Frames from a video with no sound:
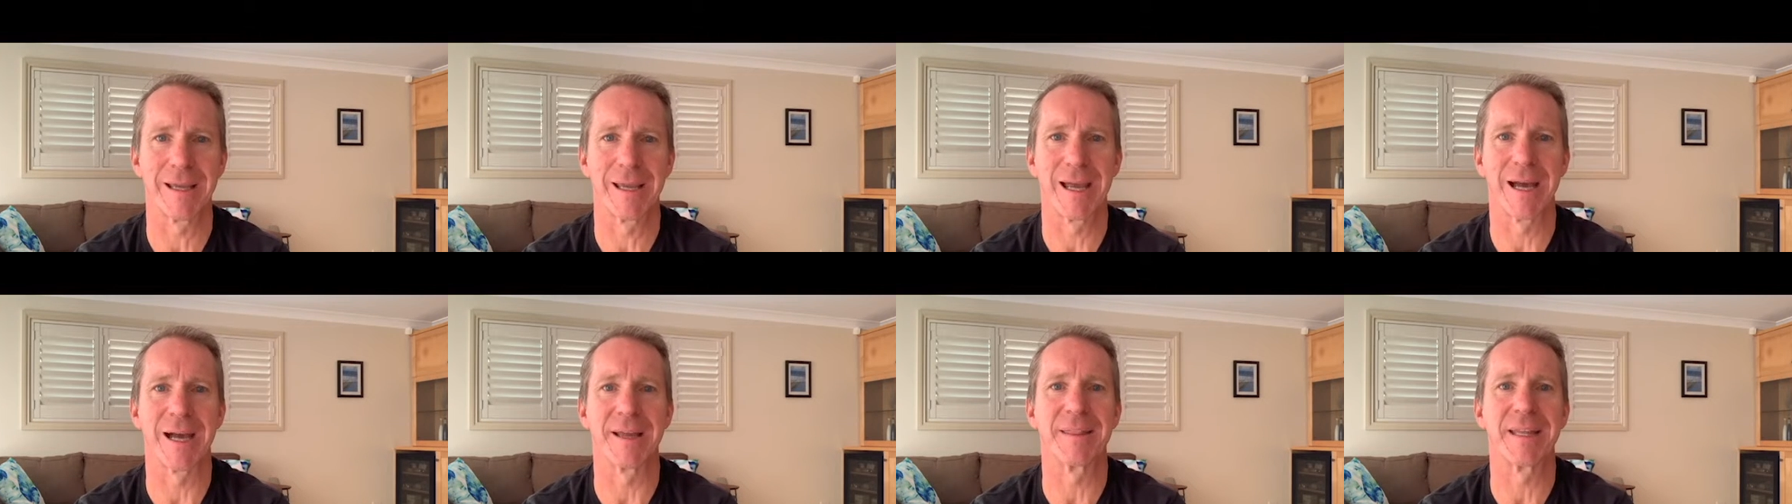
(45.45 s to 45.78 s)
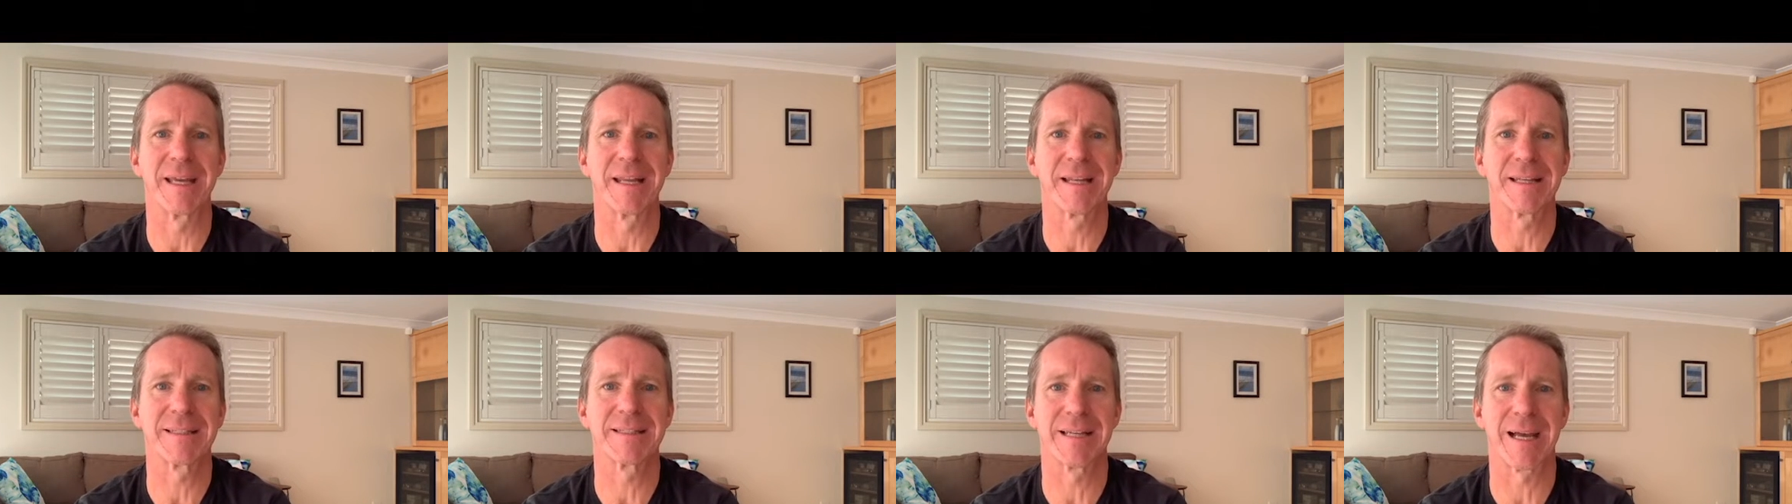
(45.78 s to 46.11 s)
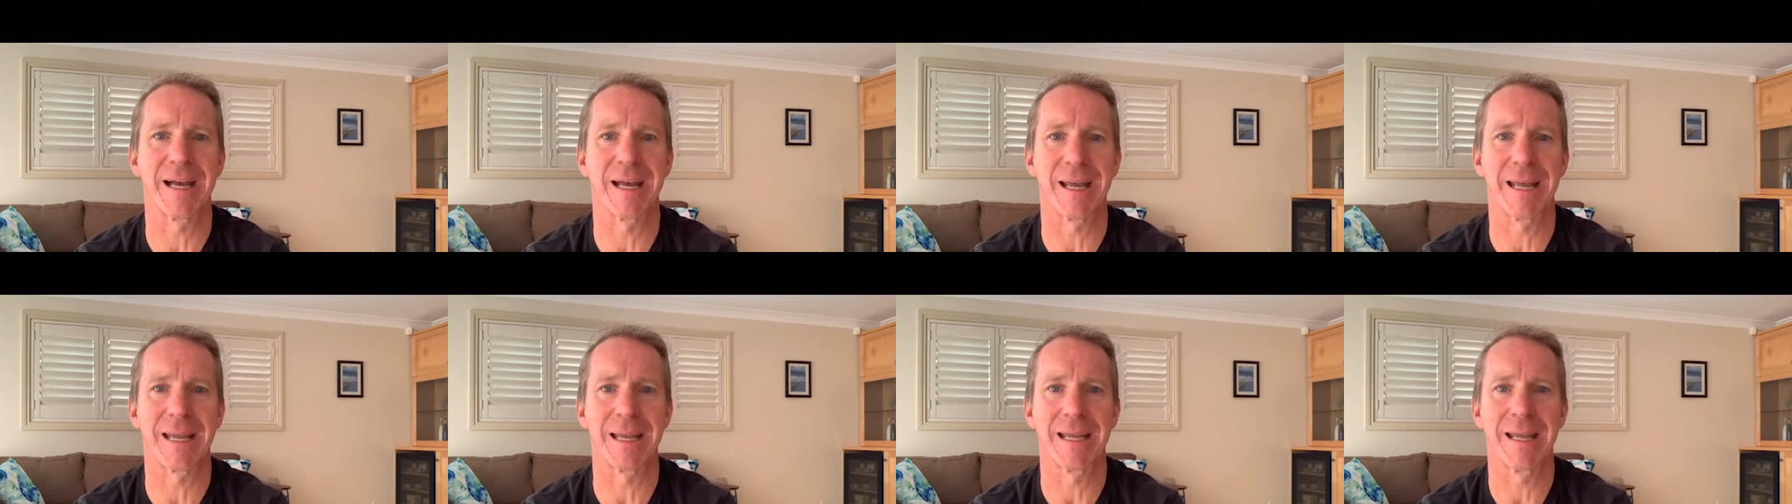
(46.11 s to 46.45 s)
and then a
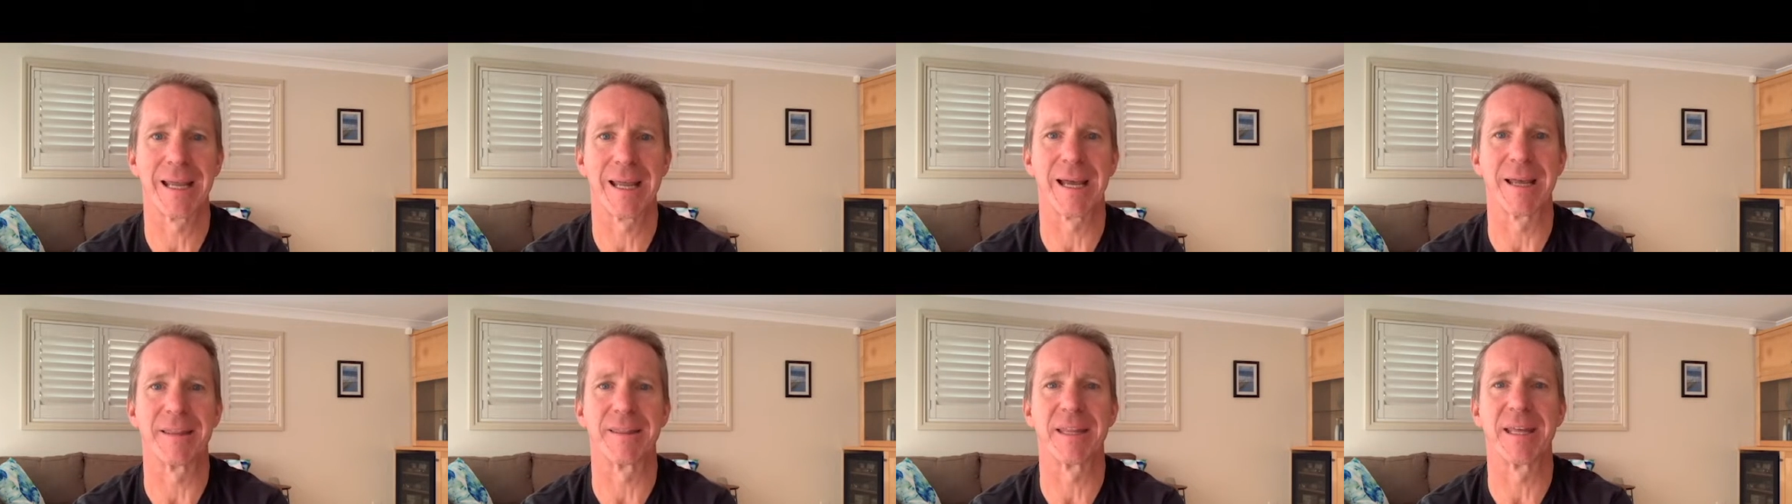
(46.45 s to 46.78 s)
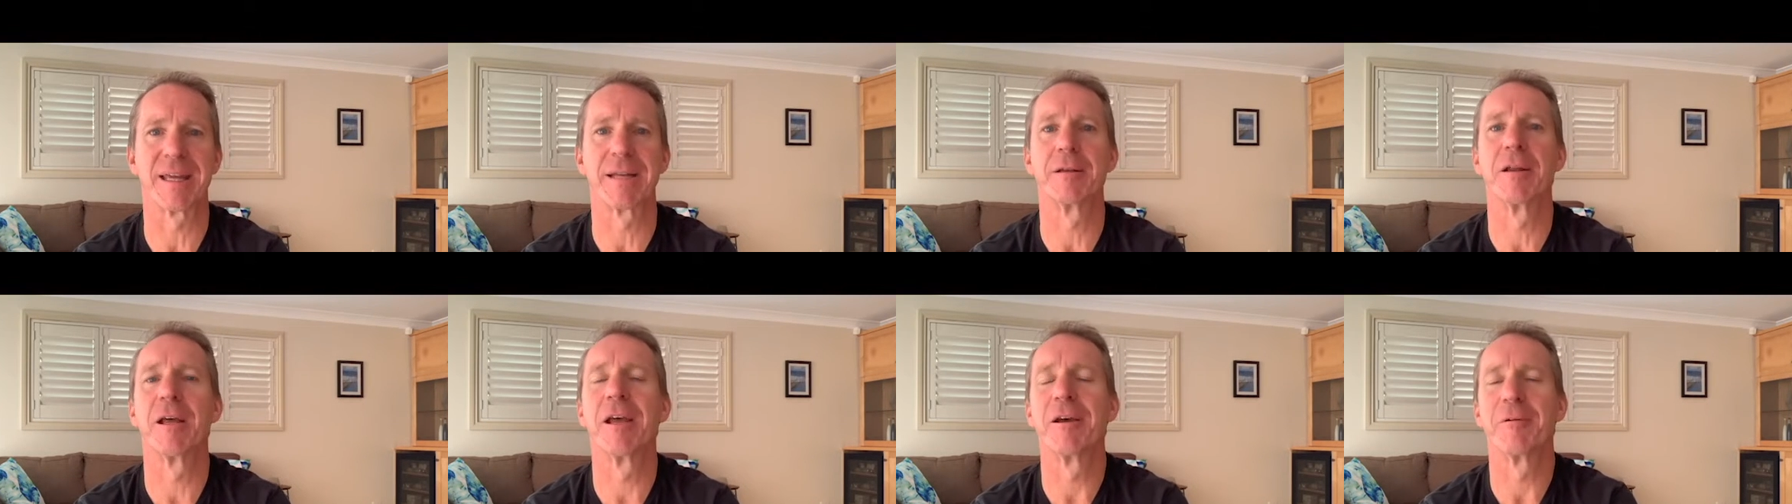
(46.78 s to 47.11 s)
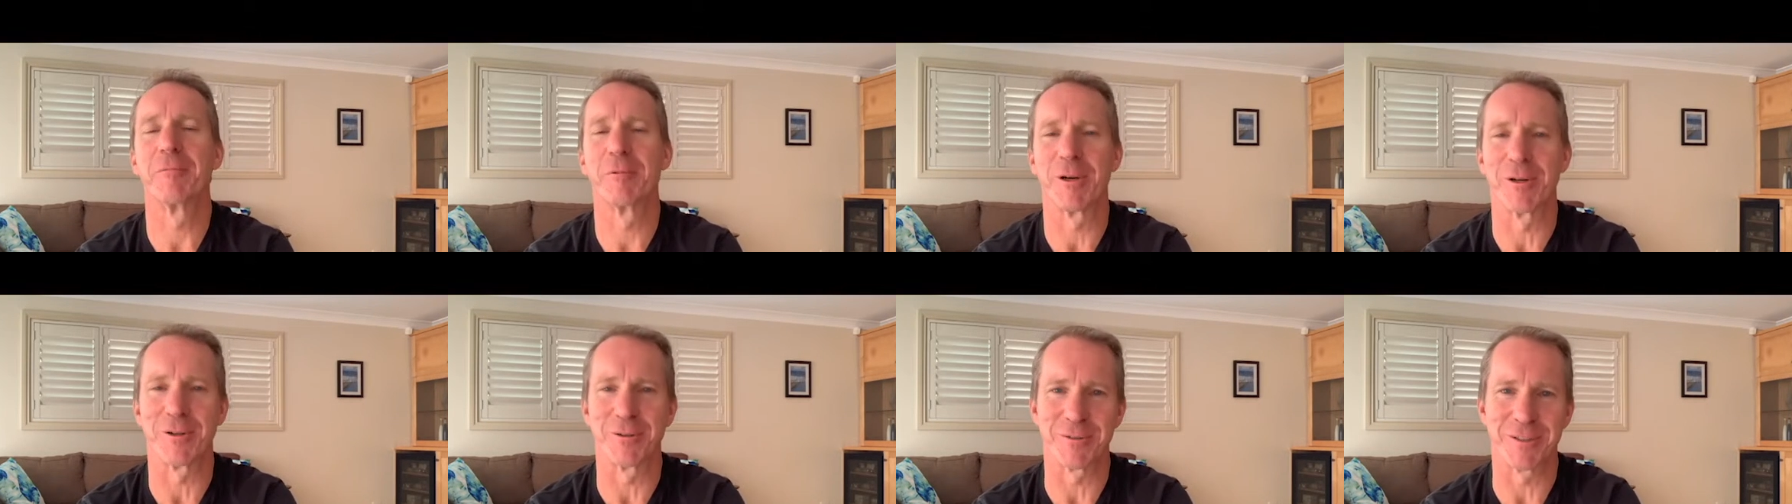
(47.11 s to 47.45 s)
day, and then,
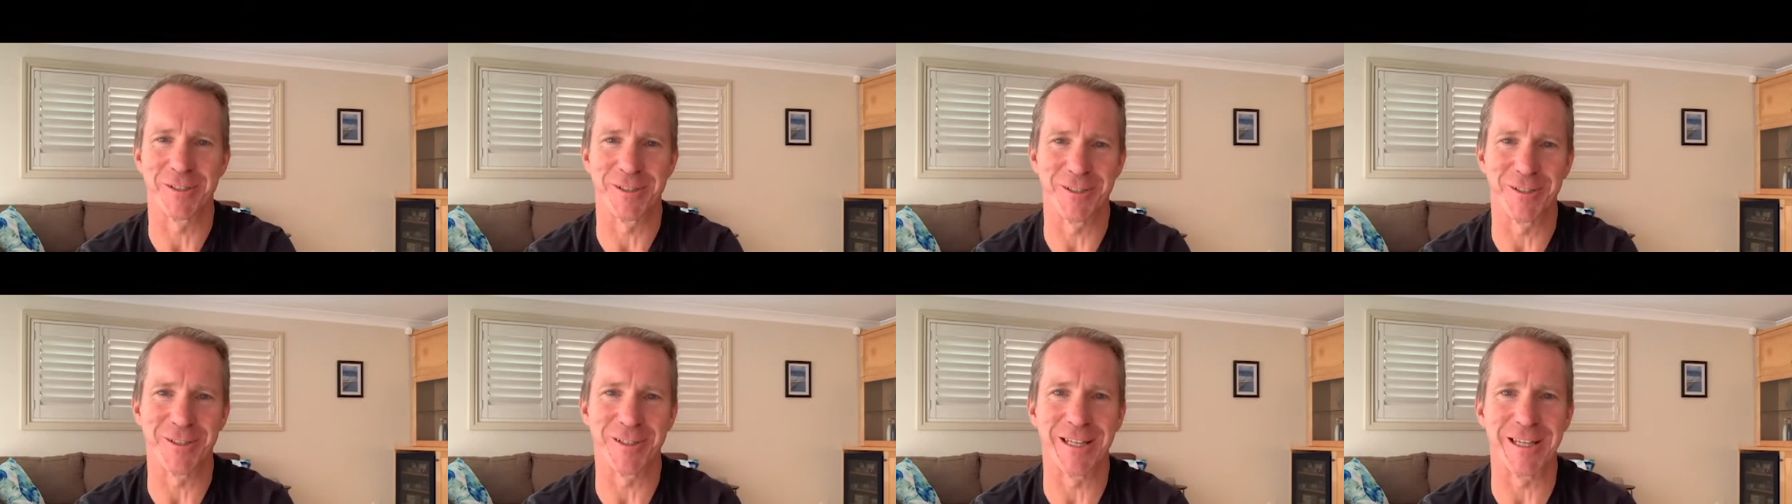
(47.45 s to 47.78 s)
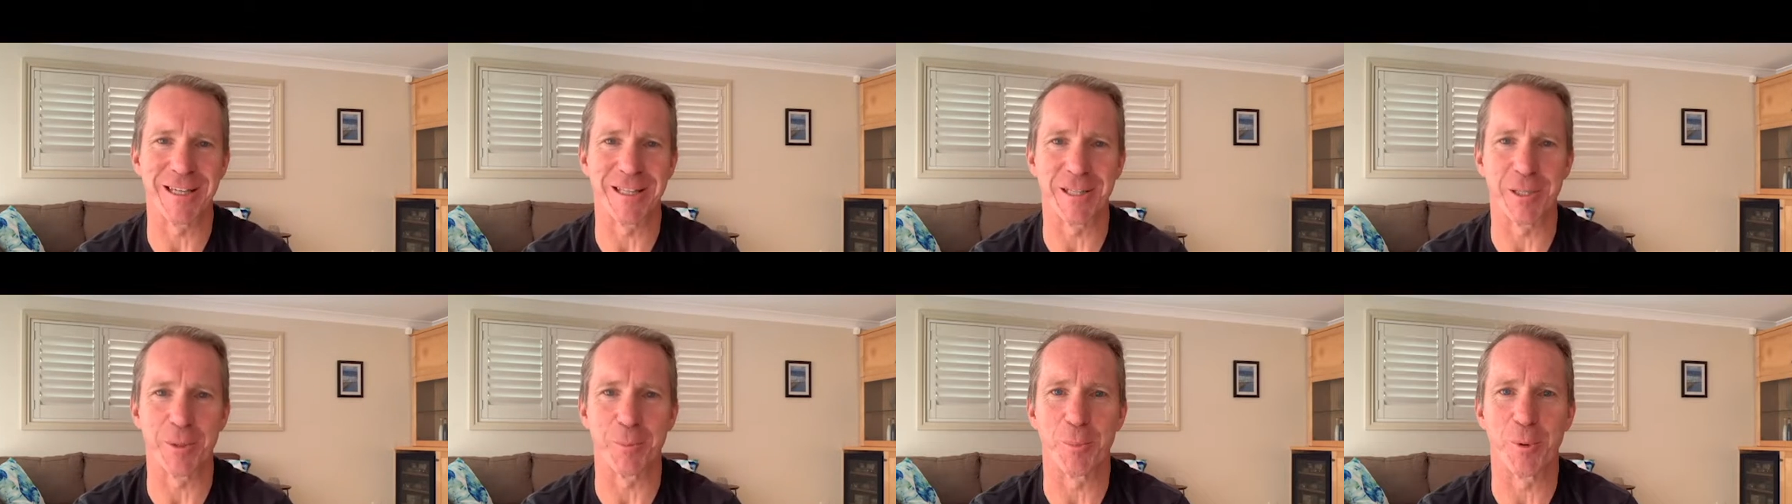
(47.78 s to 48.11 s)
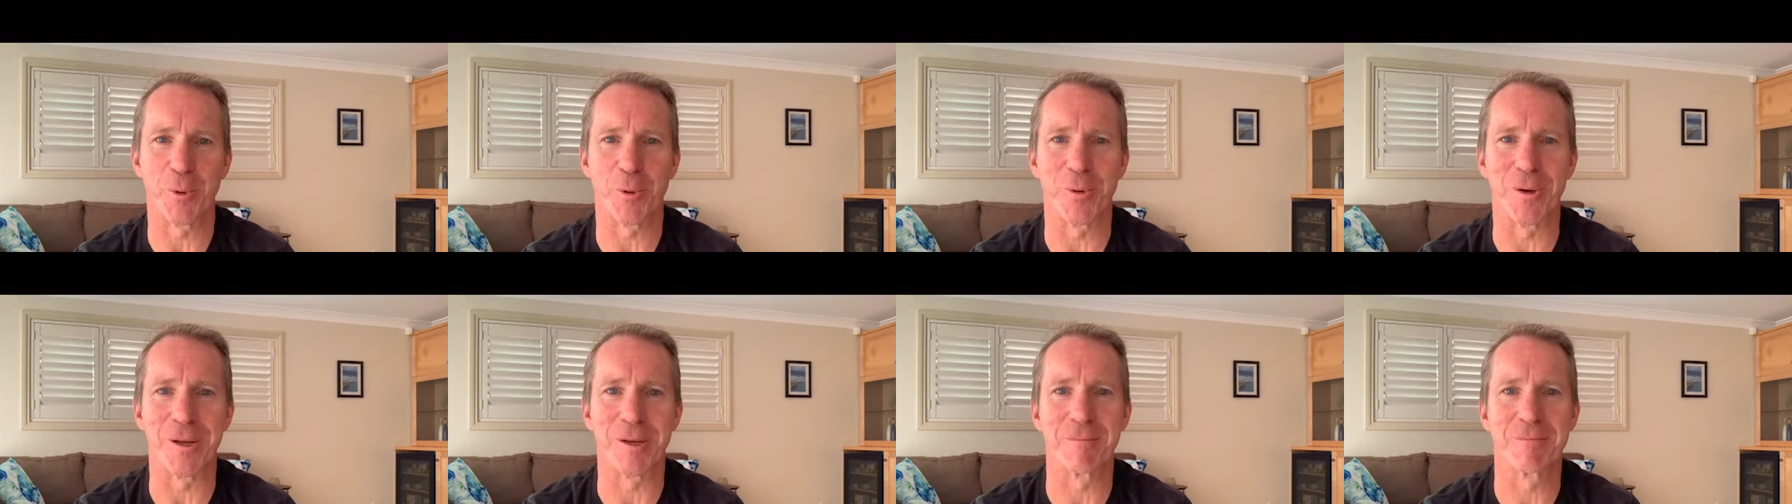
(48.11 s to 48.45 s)
well, you get the
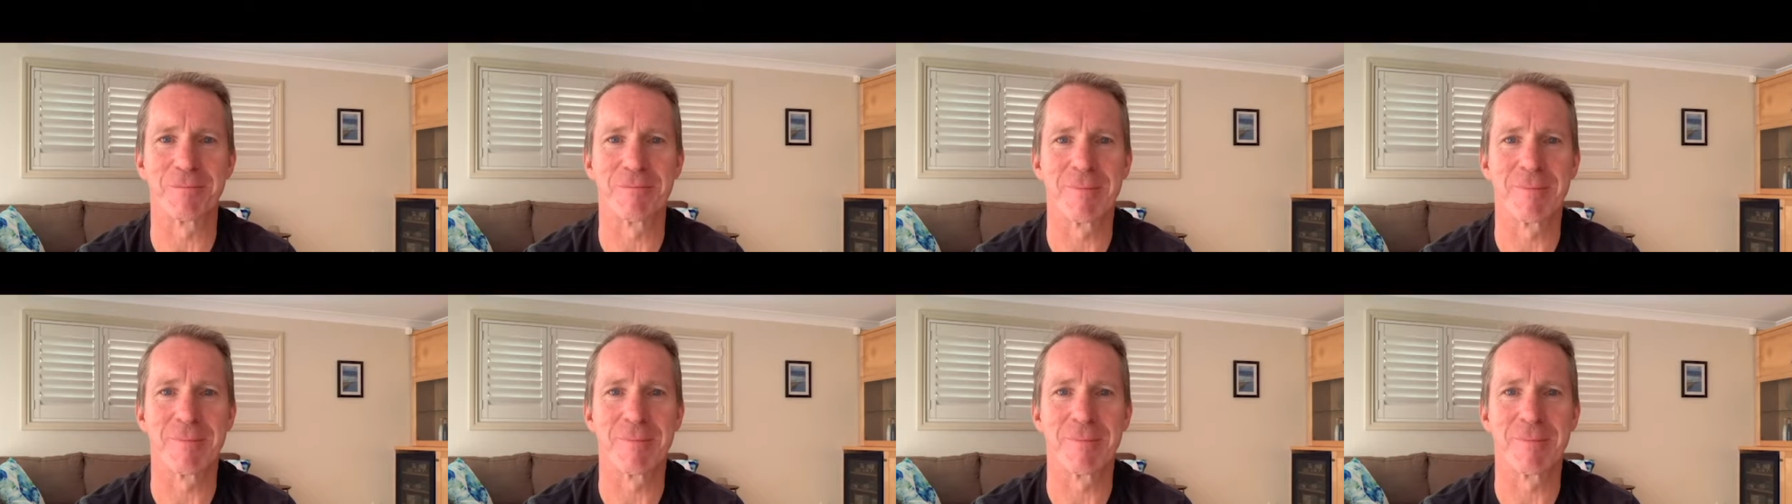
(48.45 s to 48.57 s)
point.